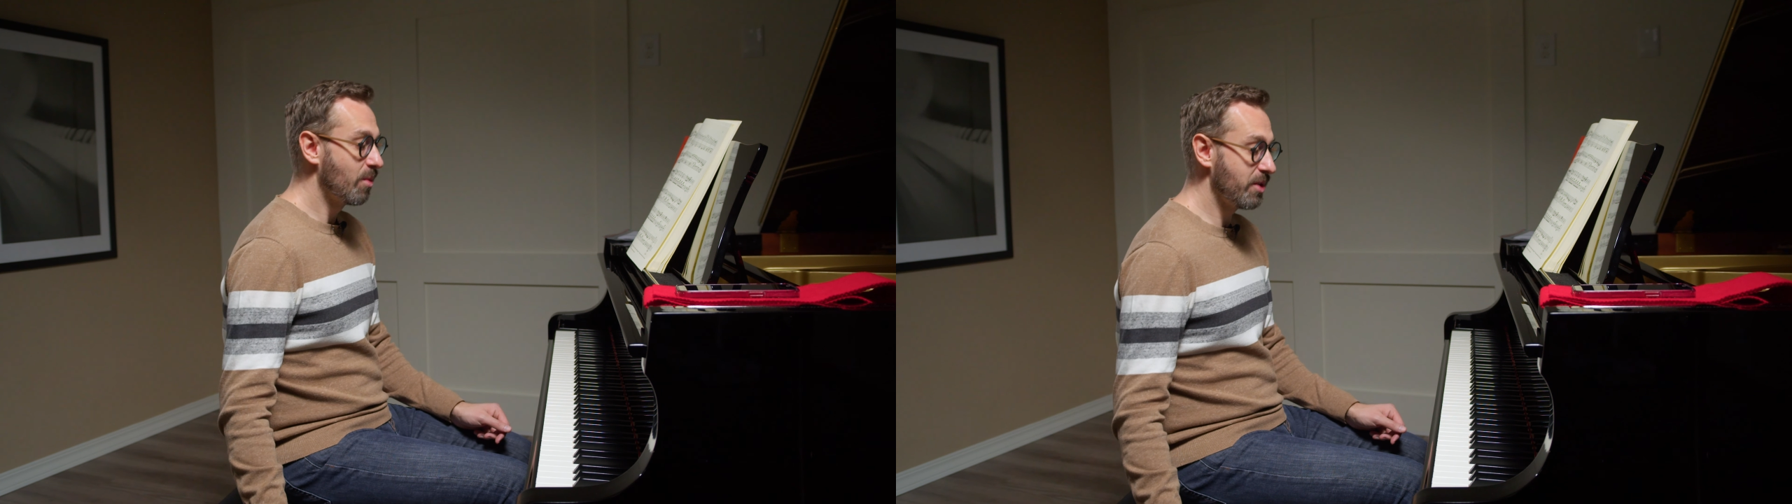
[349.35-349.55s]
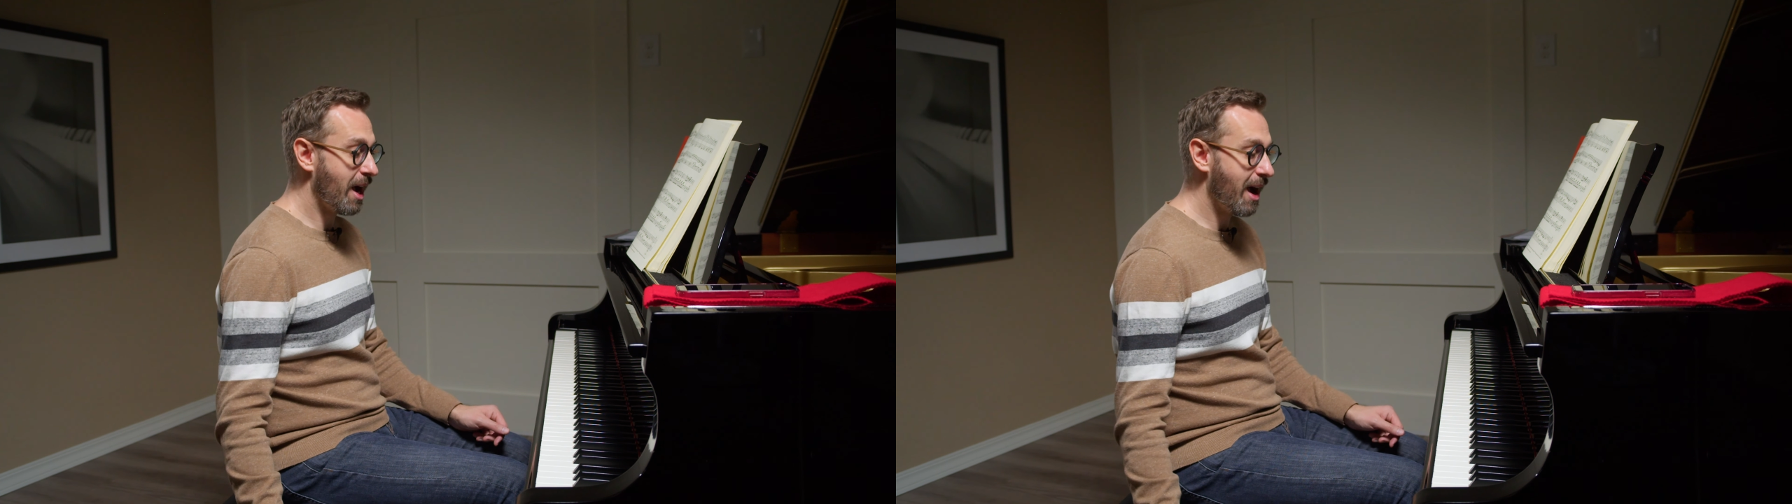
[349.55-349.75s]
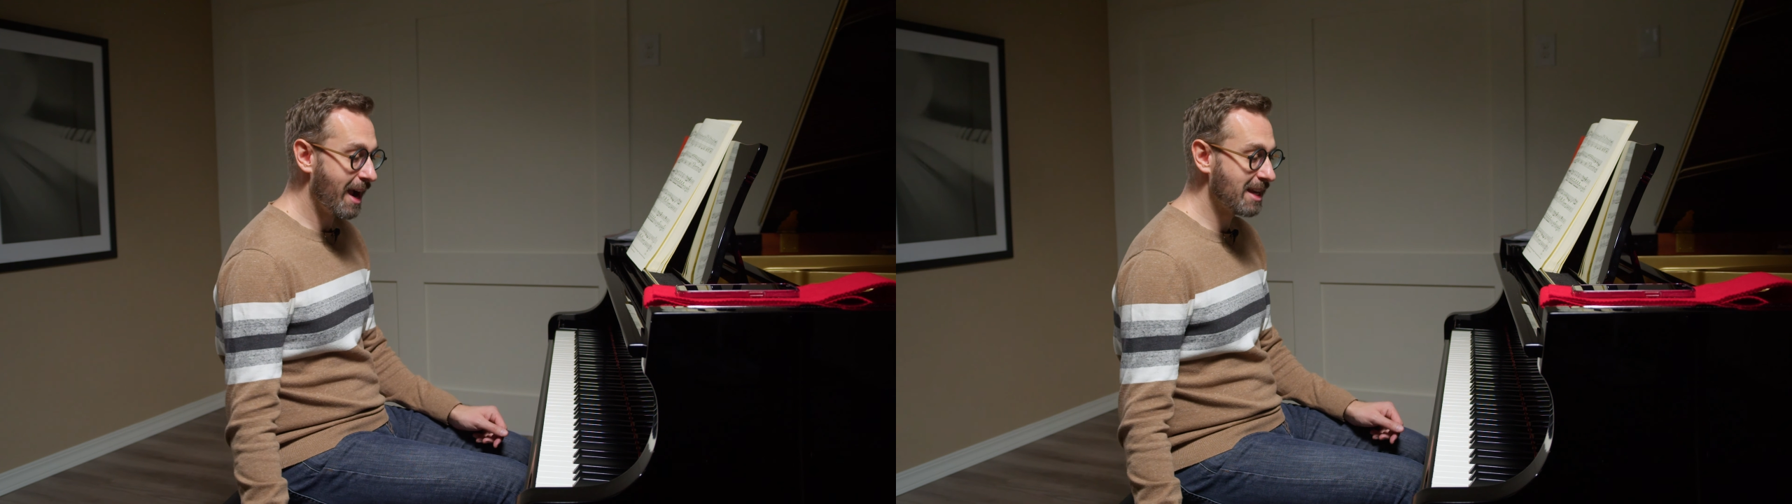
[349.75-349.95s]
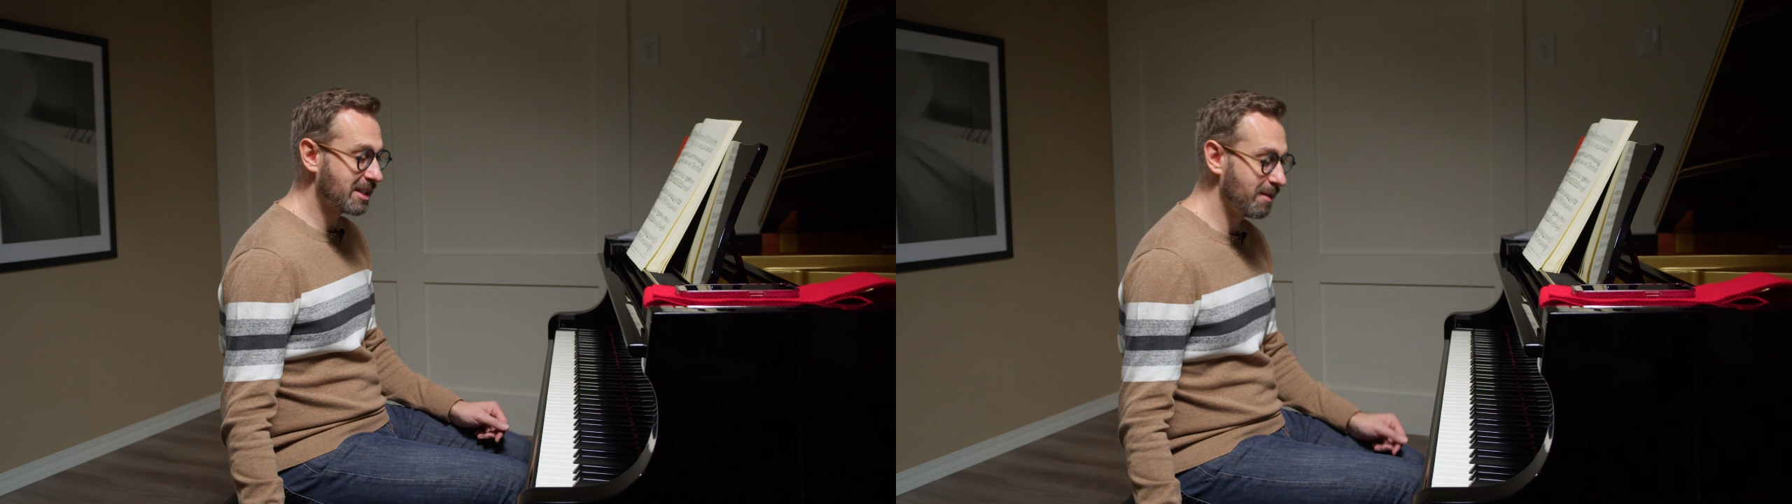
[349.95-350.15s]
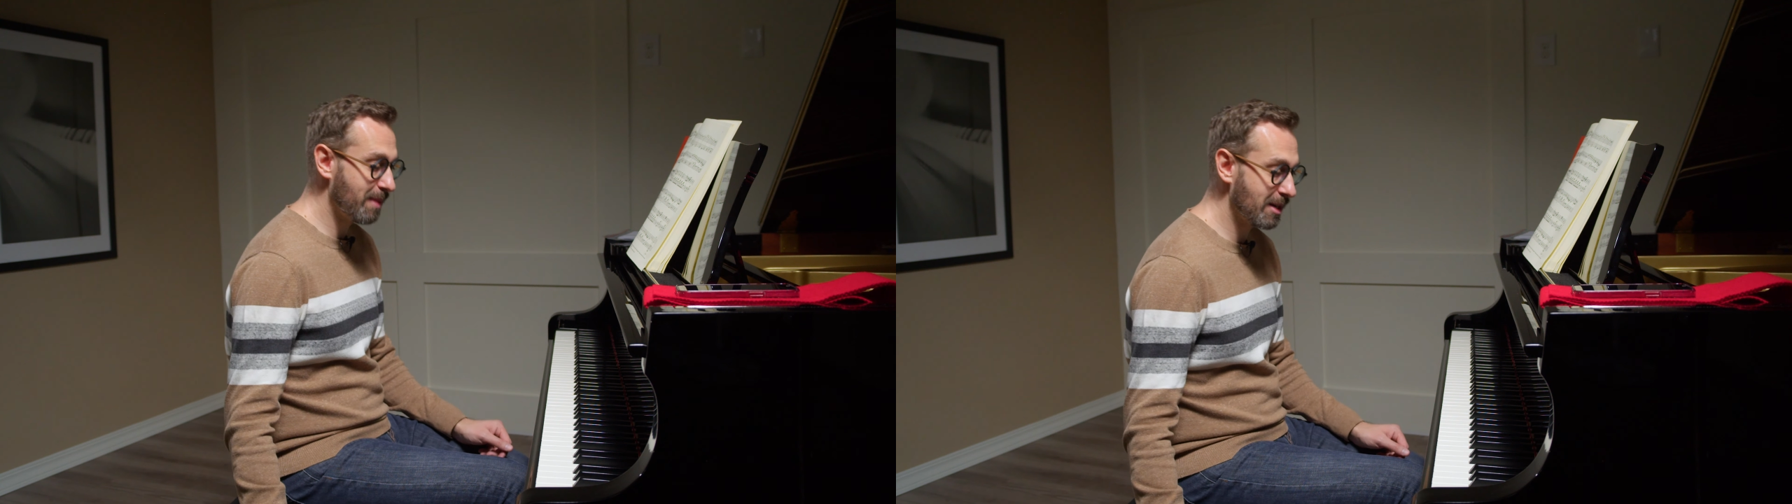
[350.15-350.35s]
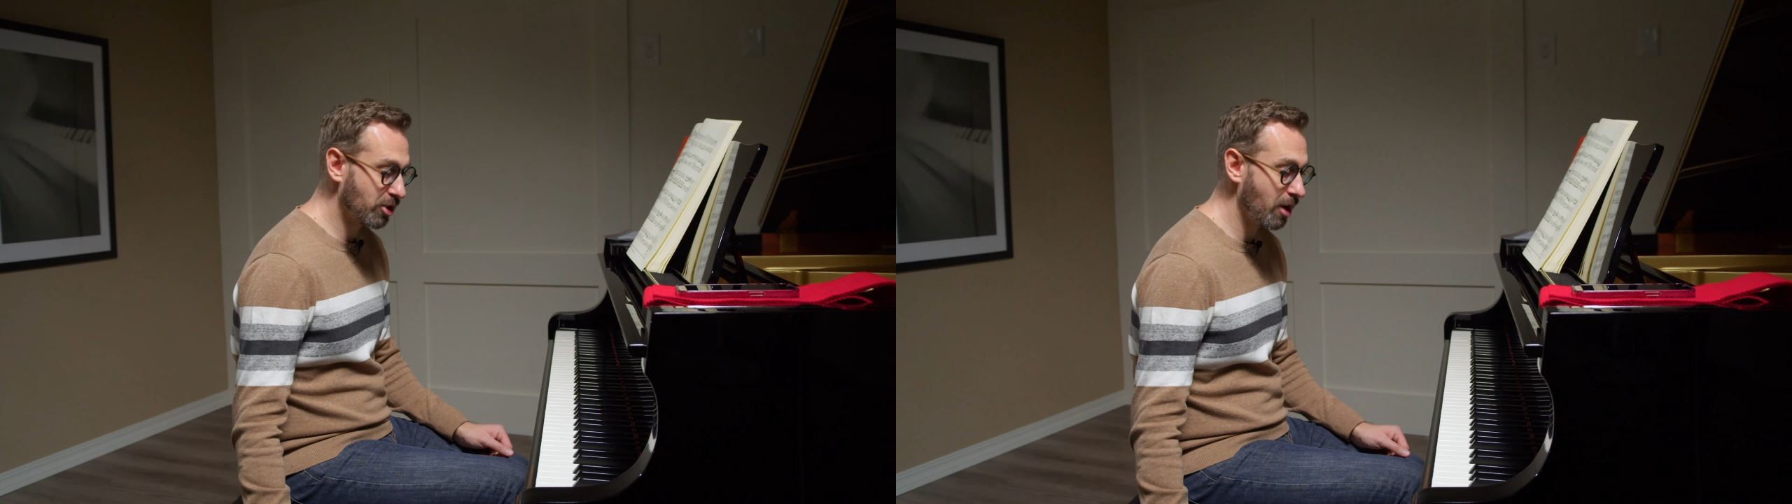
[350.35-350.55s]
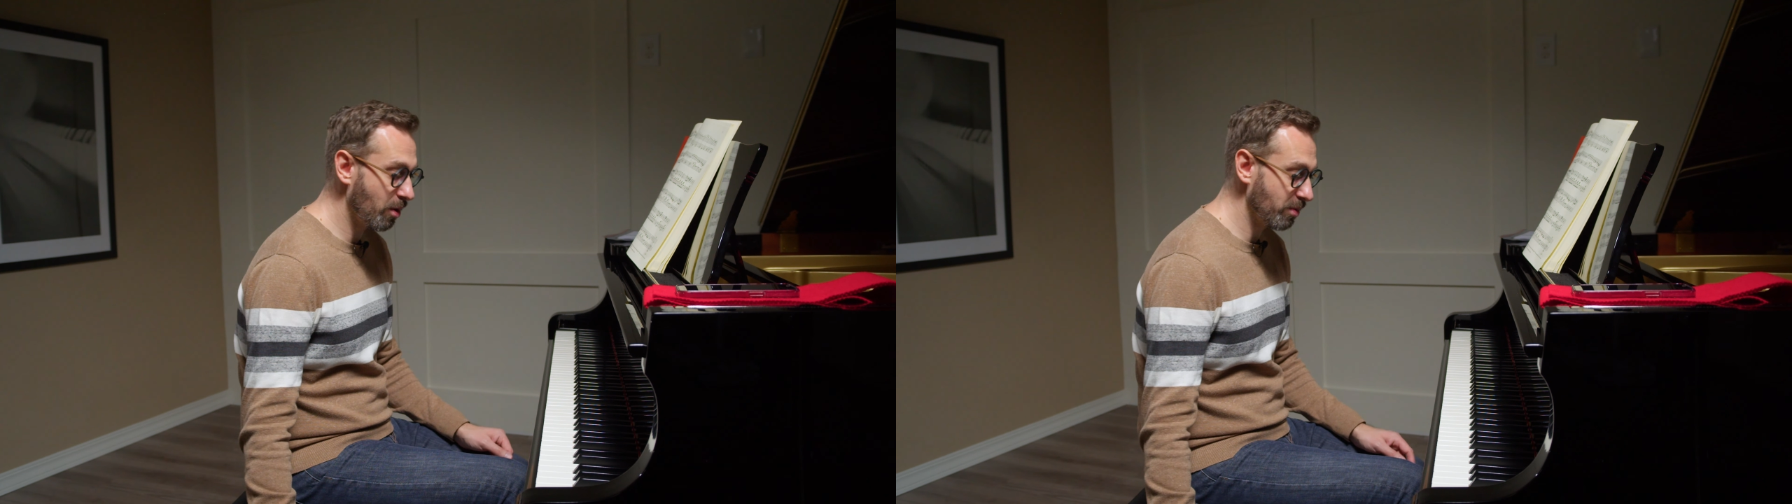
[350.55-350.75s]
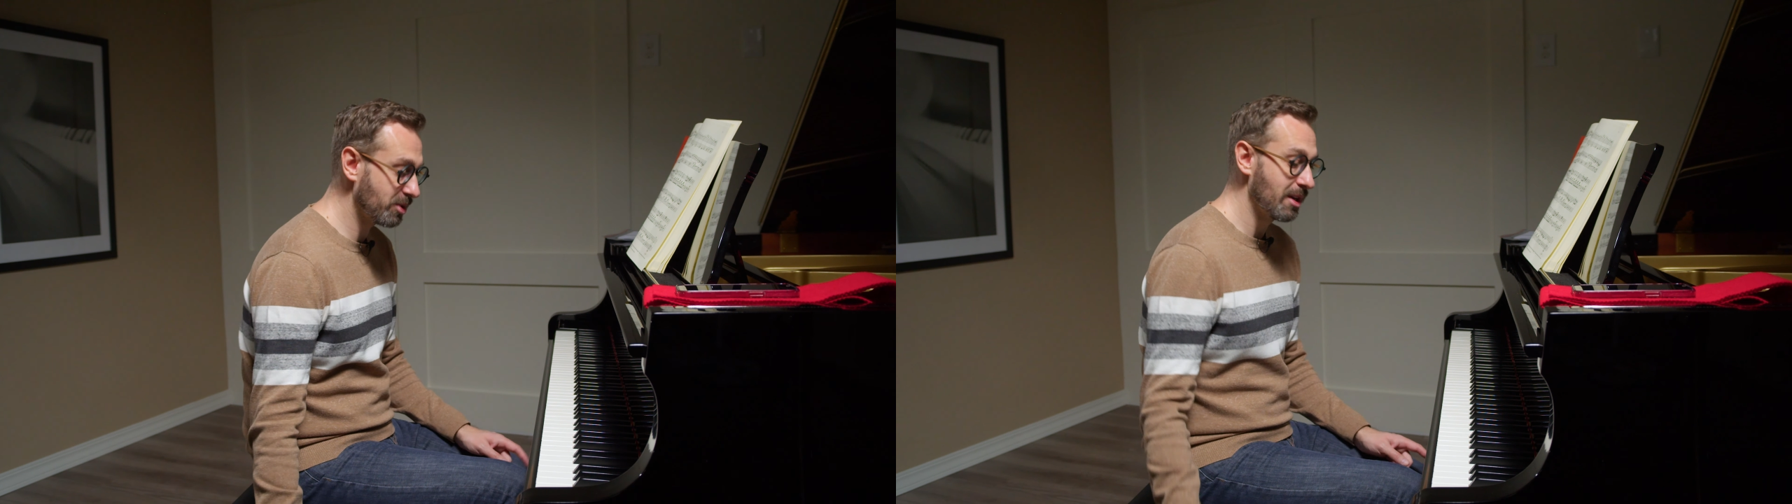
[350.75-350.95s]
where the highest the bench
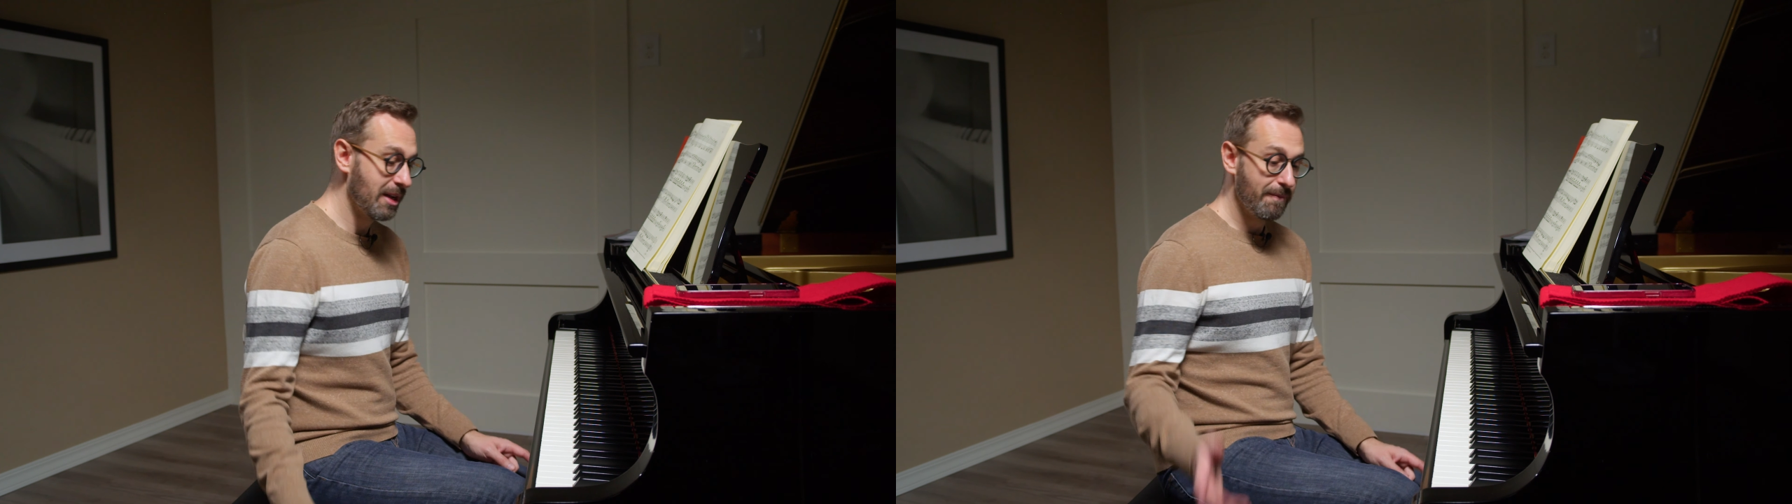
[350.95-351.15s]
goes,